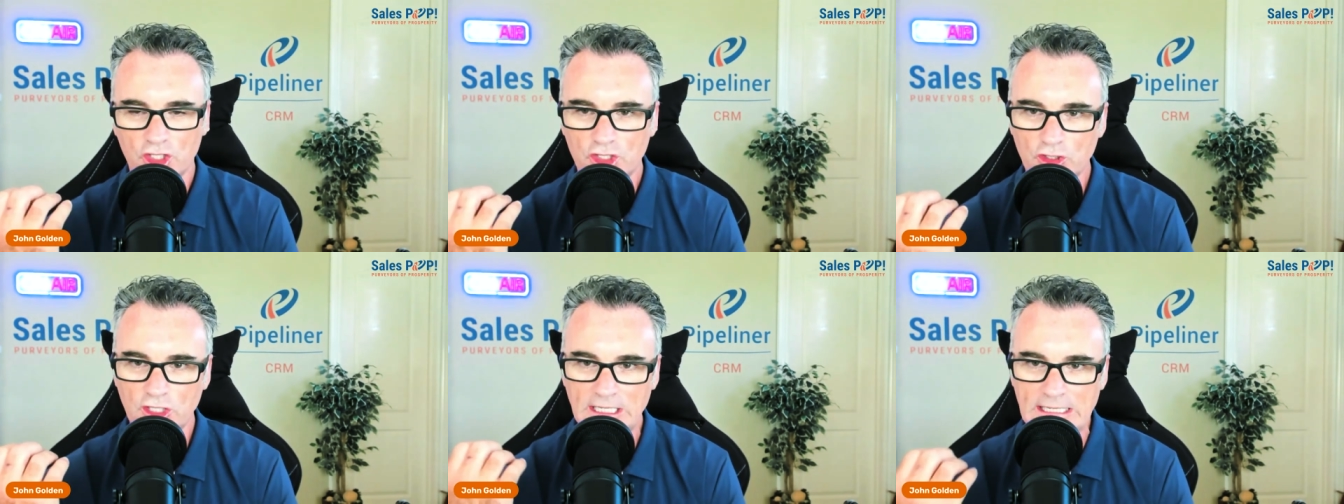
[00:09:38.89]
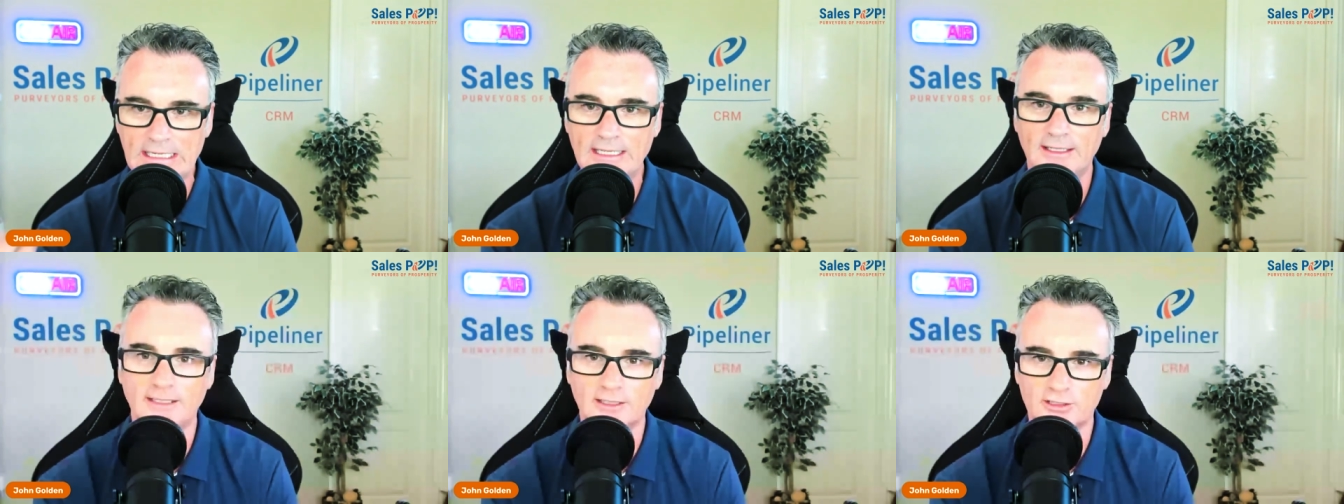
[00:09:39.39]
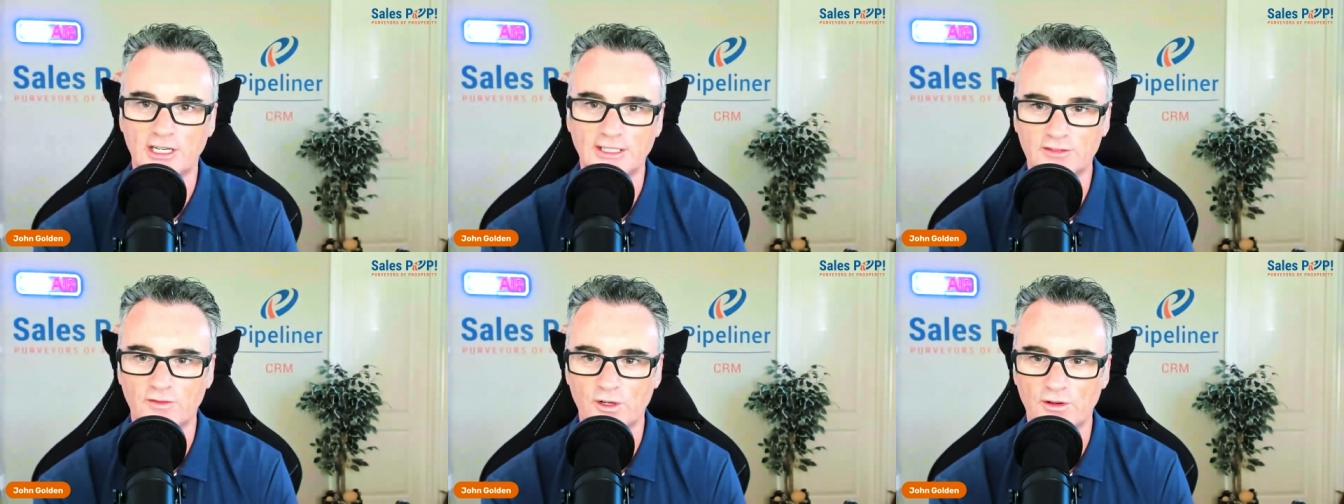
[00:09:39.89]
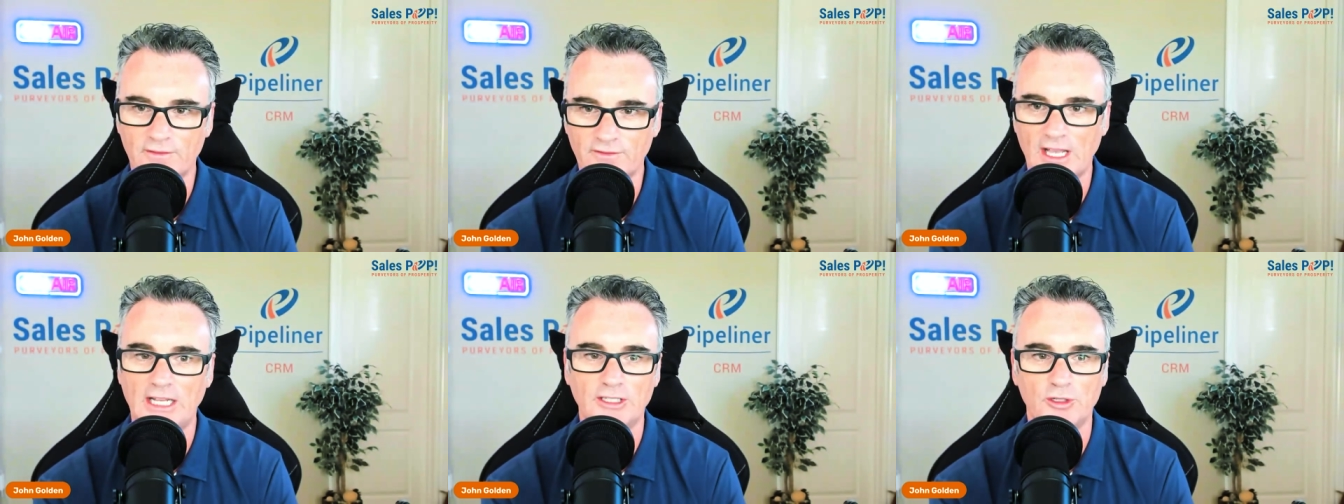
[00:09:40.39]
you're leading the transfer
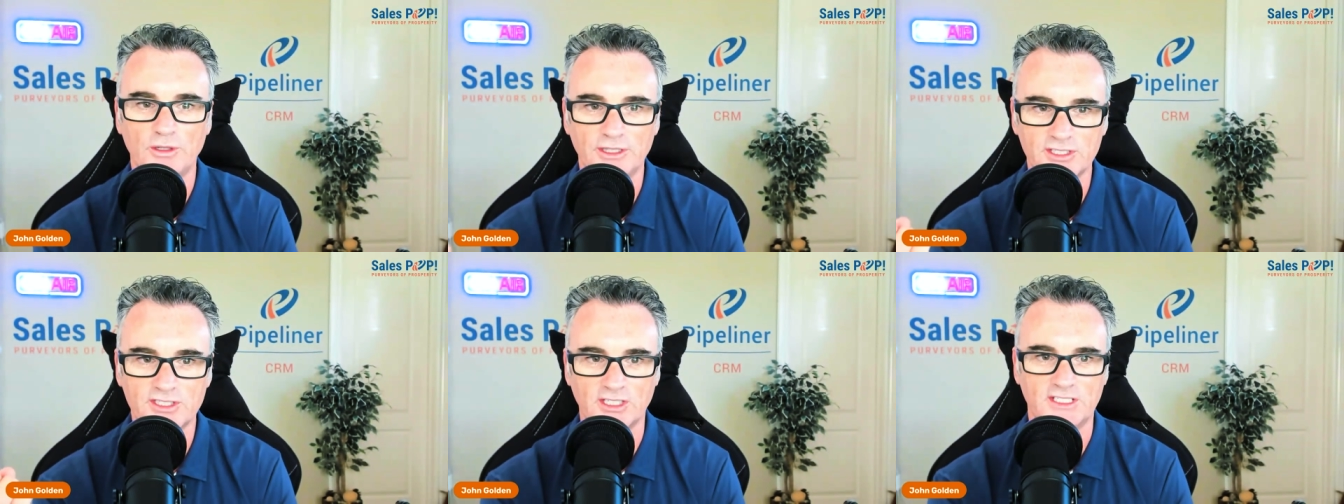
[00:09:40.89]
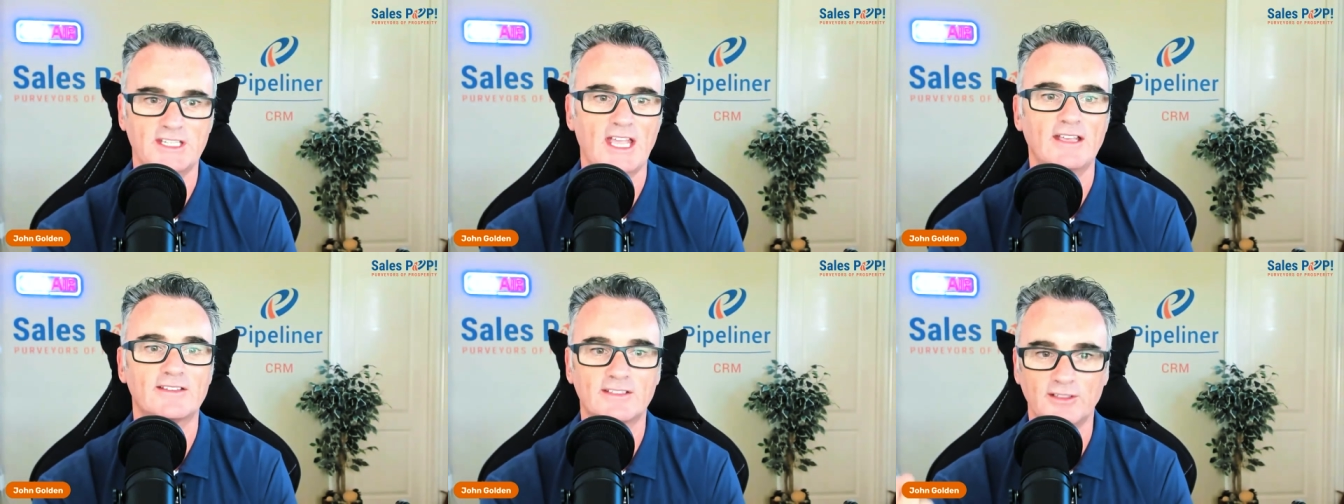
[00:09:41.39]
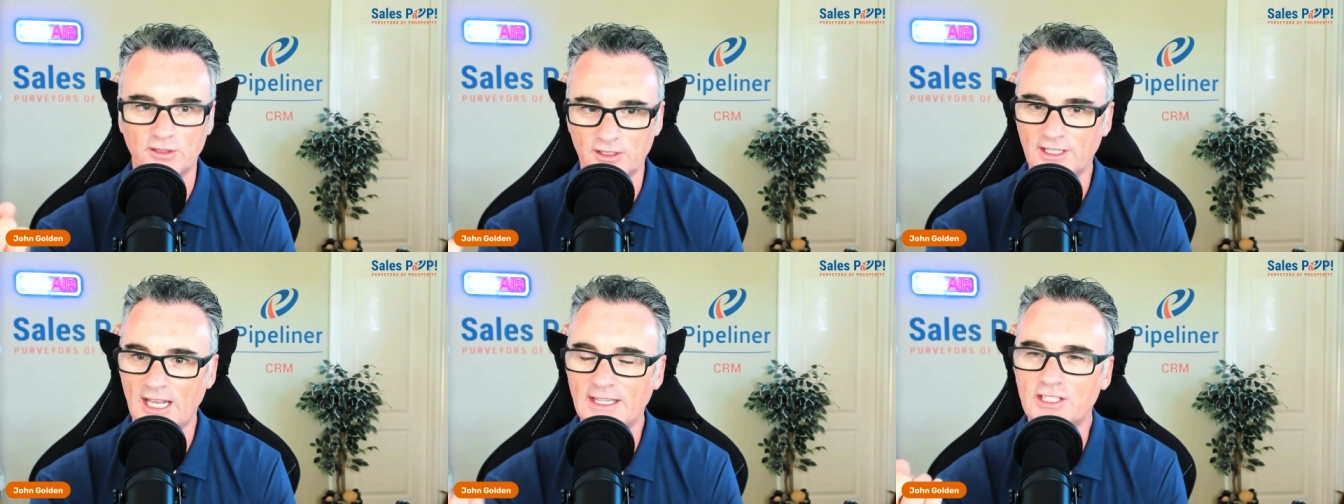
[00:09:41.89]
of value and the success and all of that,